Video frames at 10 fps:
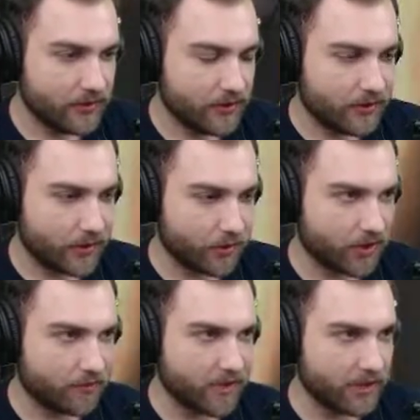So we're
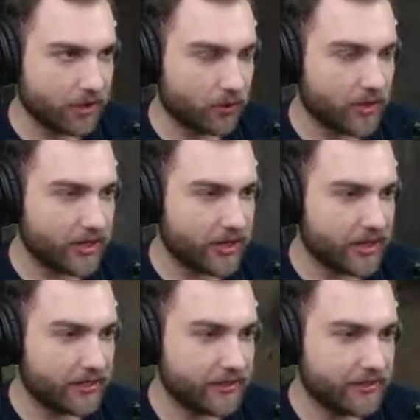just making our way
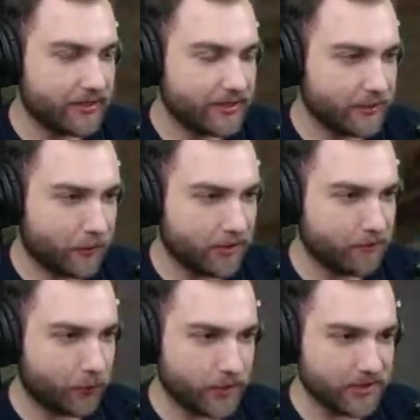there. This part's
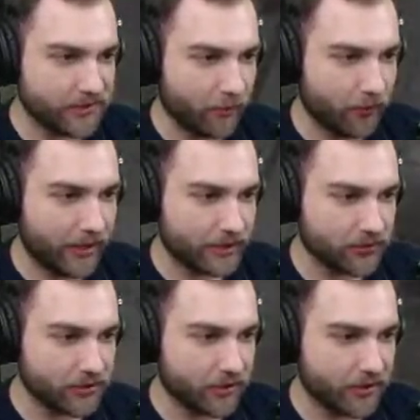pretty simple,
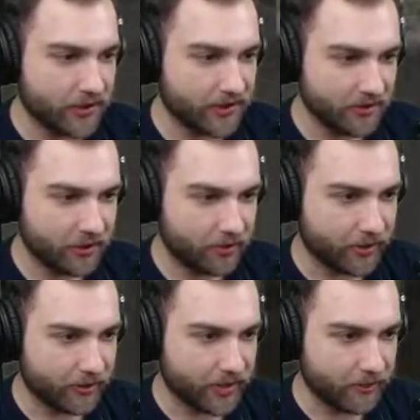actually, though. There is a little bit
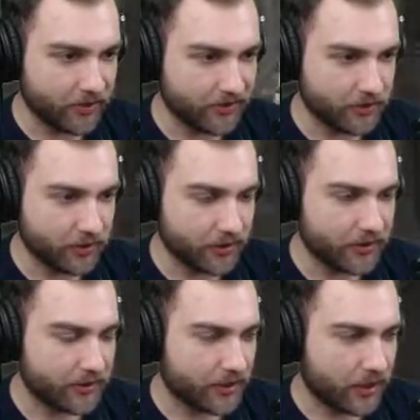of randomness to it.
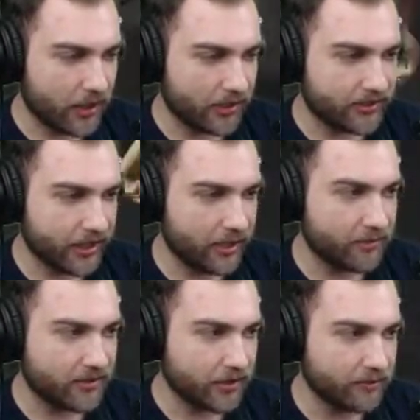Time
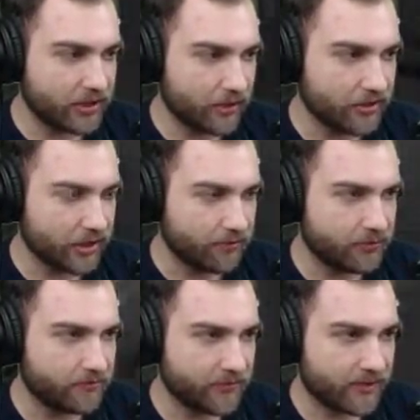is going to be coming up
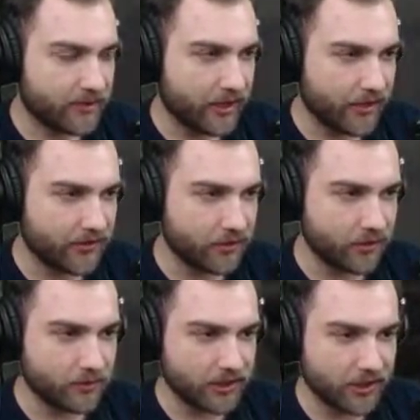as soon
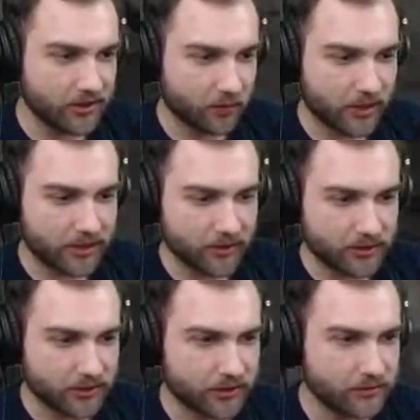as we hit the rocket launcher.